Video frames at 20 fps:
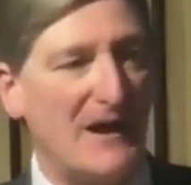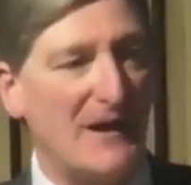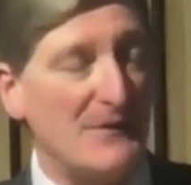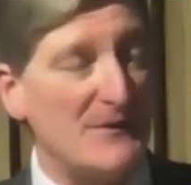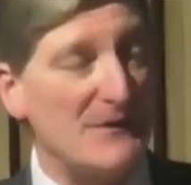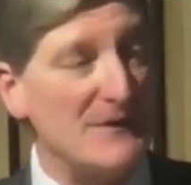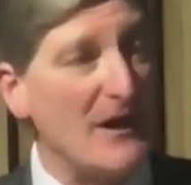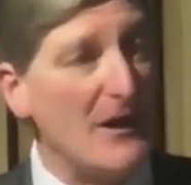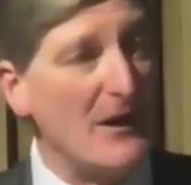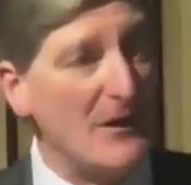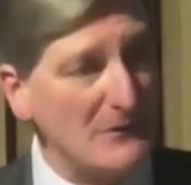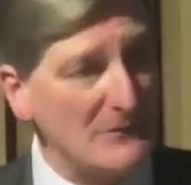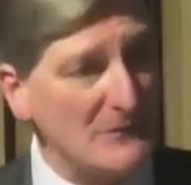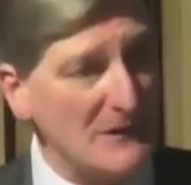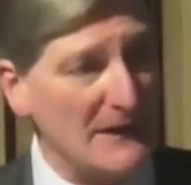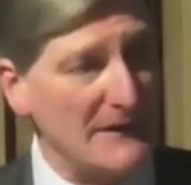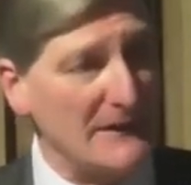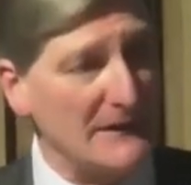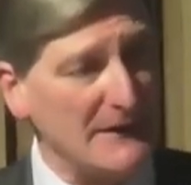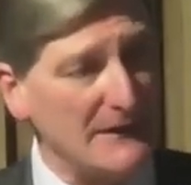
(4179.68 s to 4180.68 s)
the
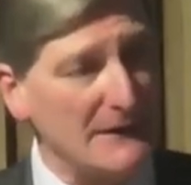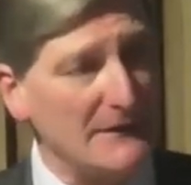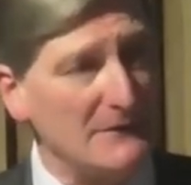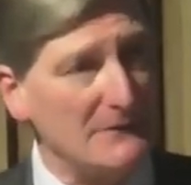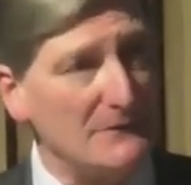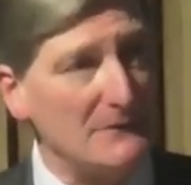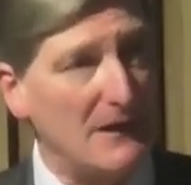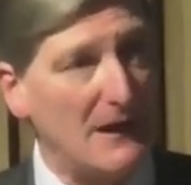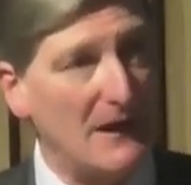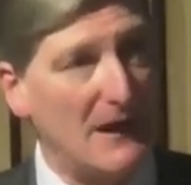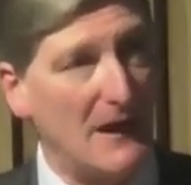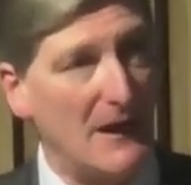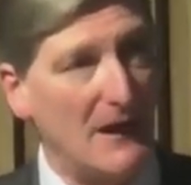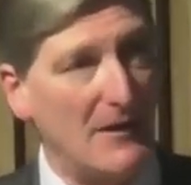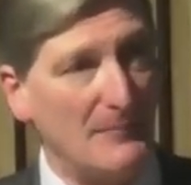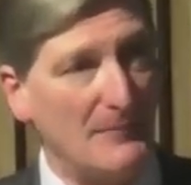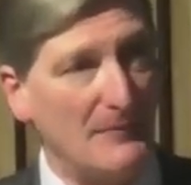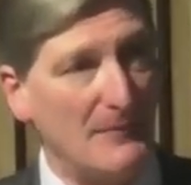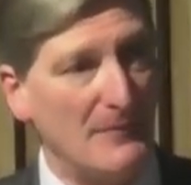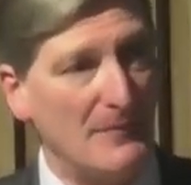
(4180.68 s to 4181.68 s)
only
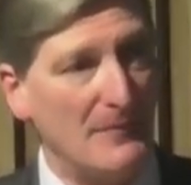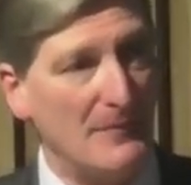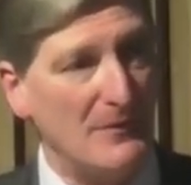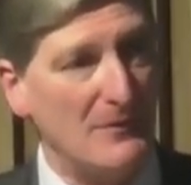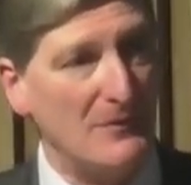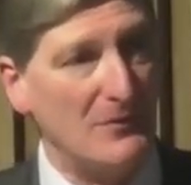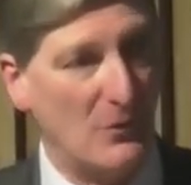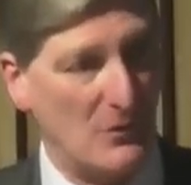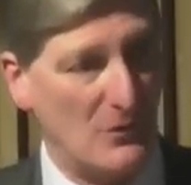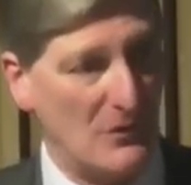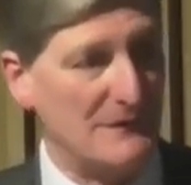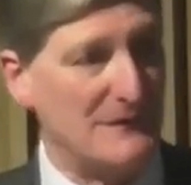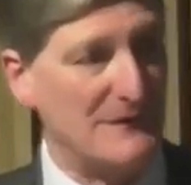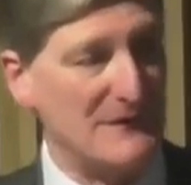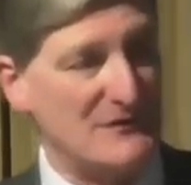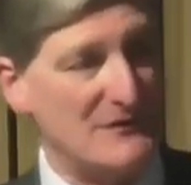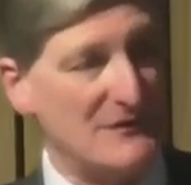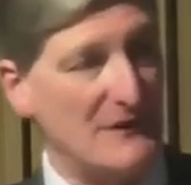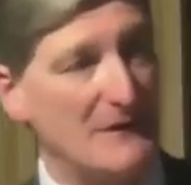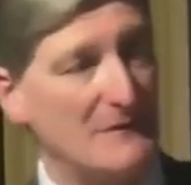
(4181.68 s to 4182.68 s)
law
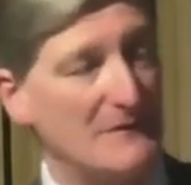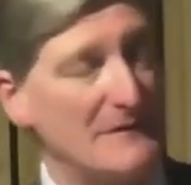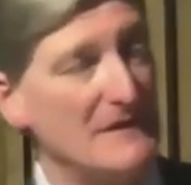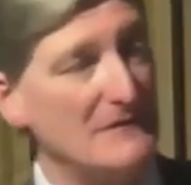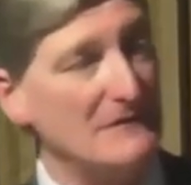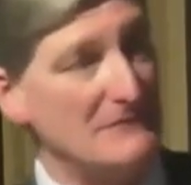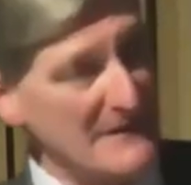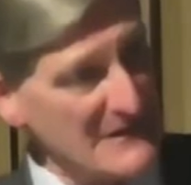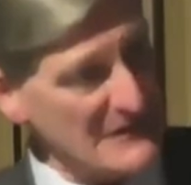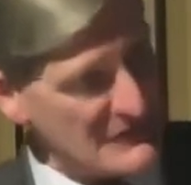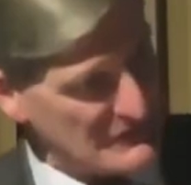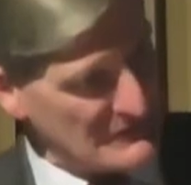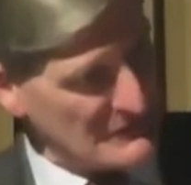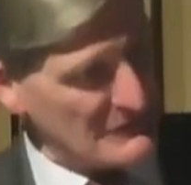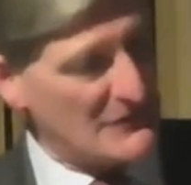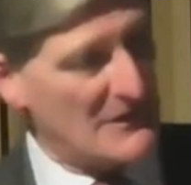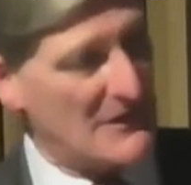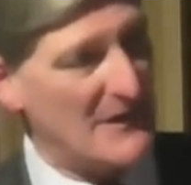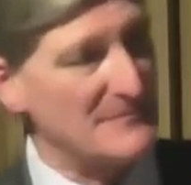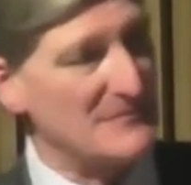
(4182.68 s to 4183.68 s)
officer in recent
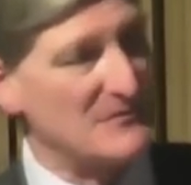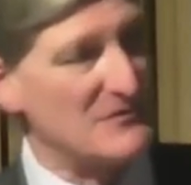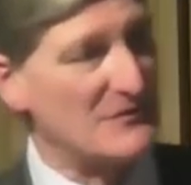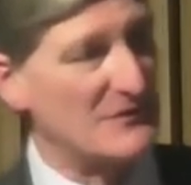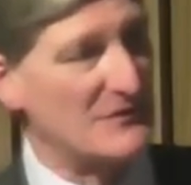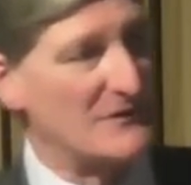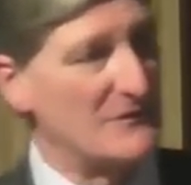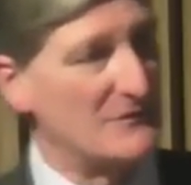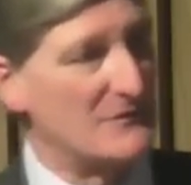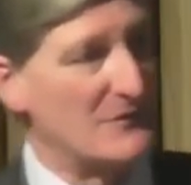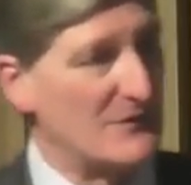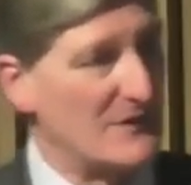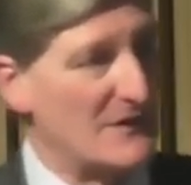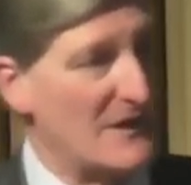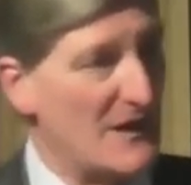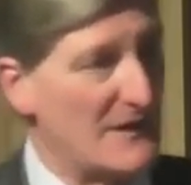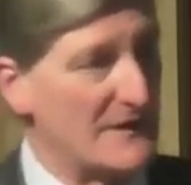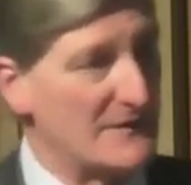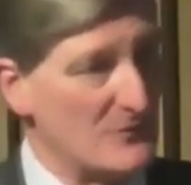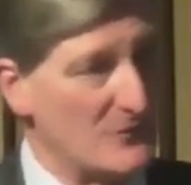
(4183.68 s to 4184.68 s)
times to go to the
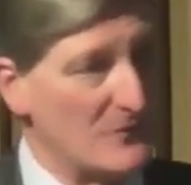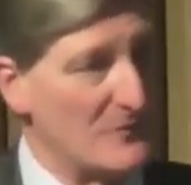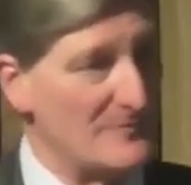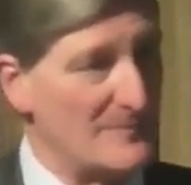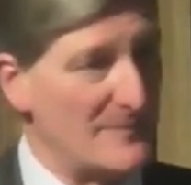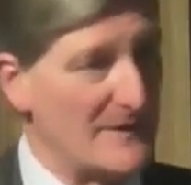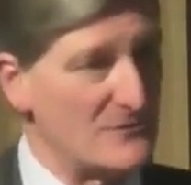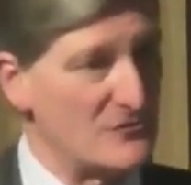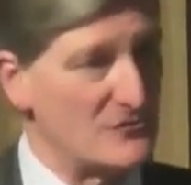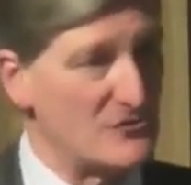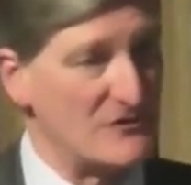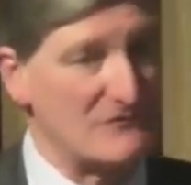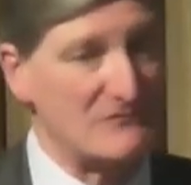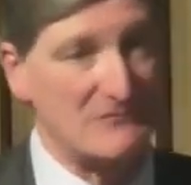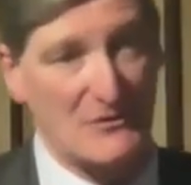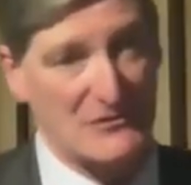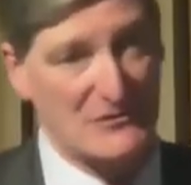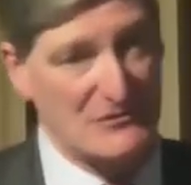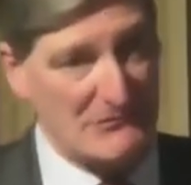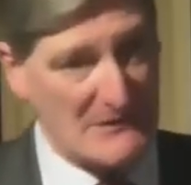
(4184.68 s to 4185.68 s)
High Court bench is
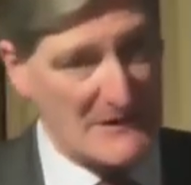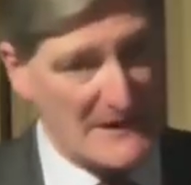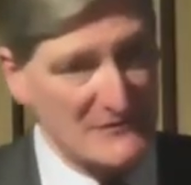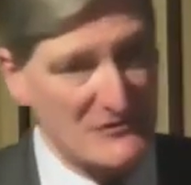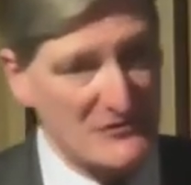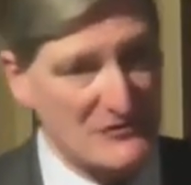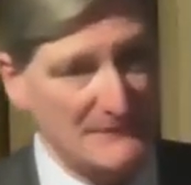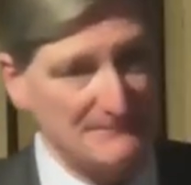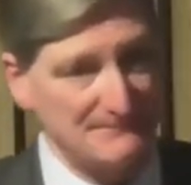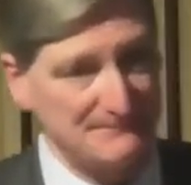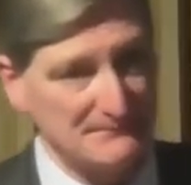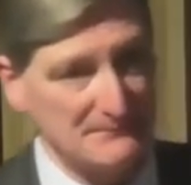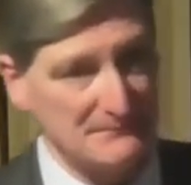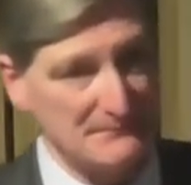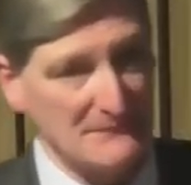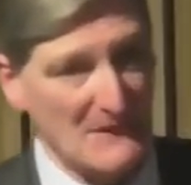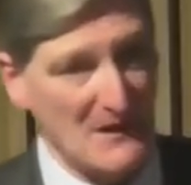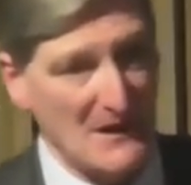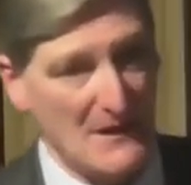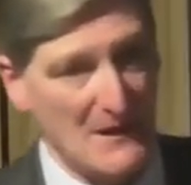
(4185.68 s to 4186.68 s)
Ross Cranstoun.
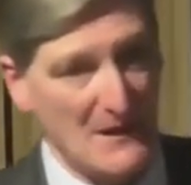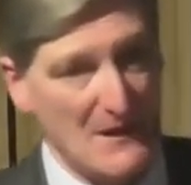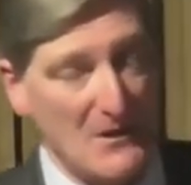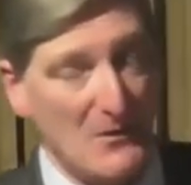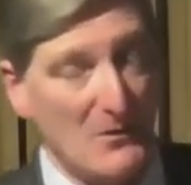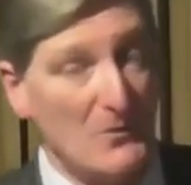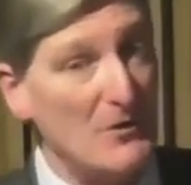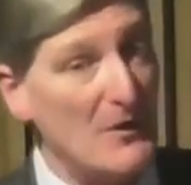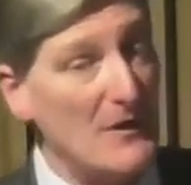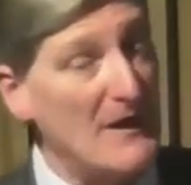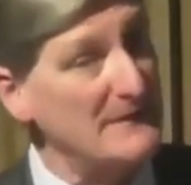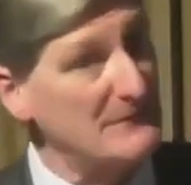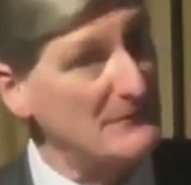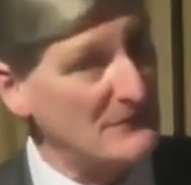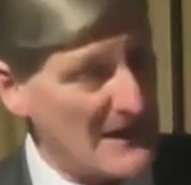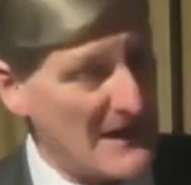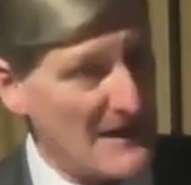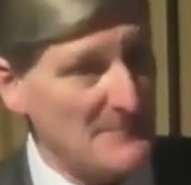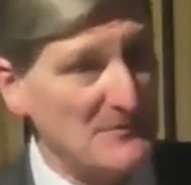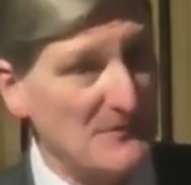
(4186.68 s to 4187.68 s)
Although I
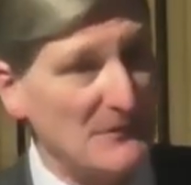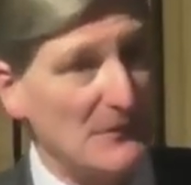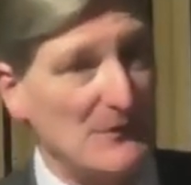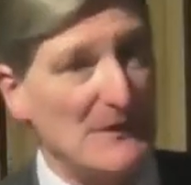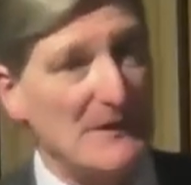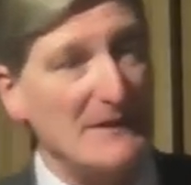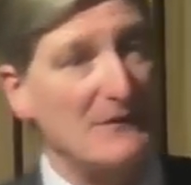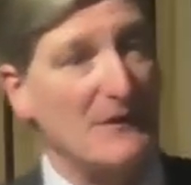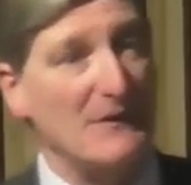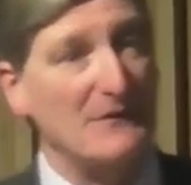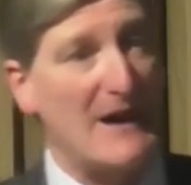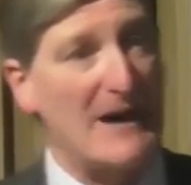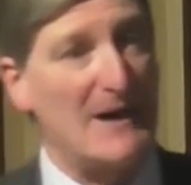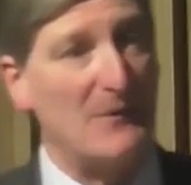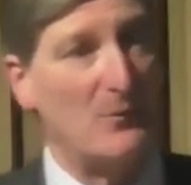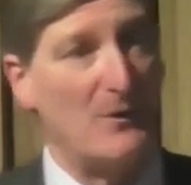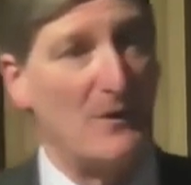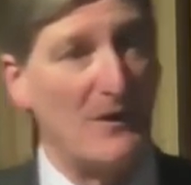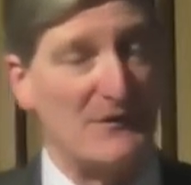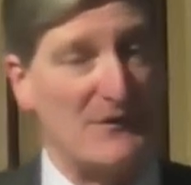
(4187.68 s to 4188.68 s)
happen to think that
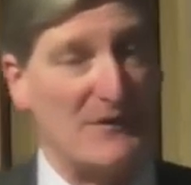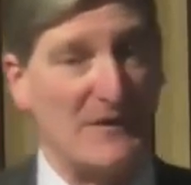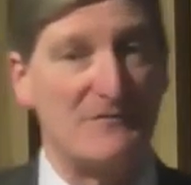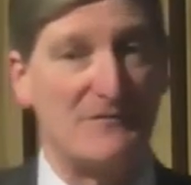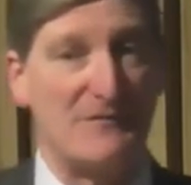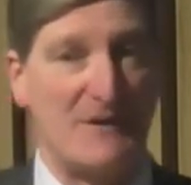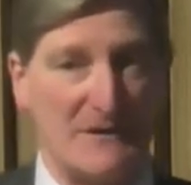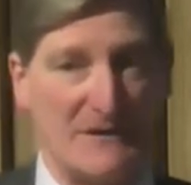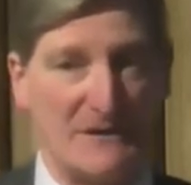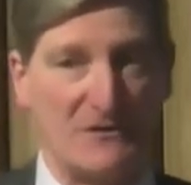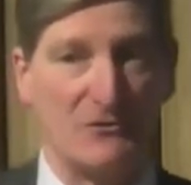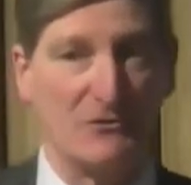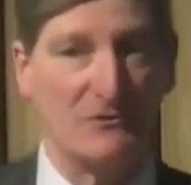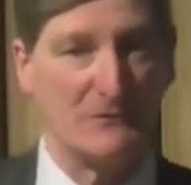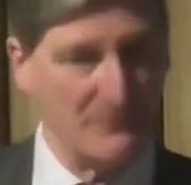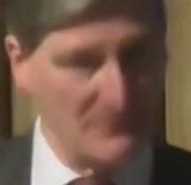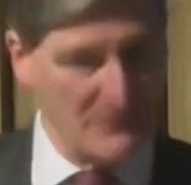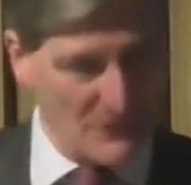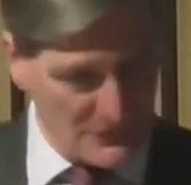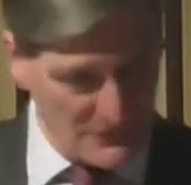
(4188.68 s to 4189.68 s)
that was a very
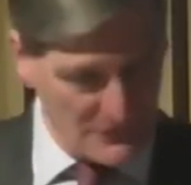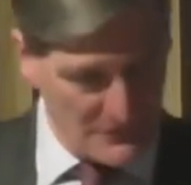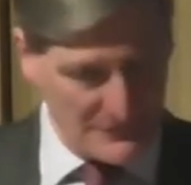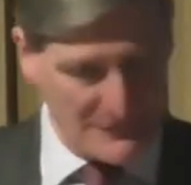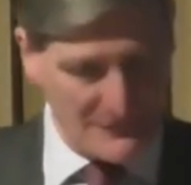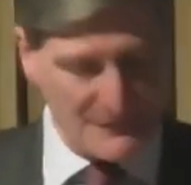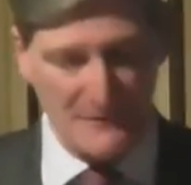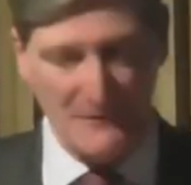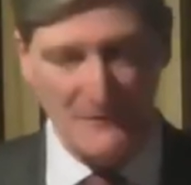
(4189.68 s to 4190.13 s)
good move.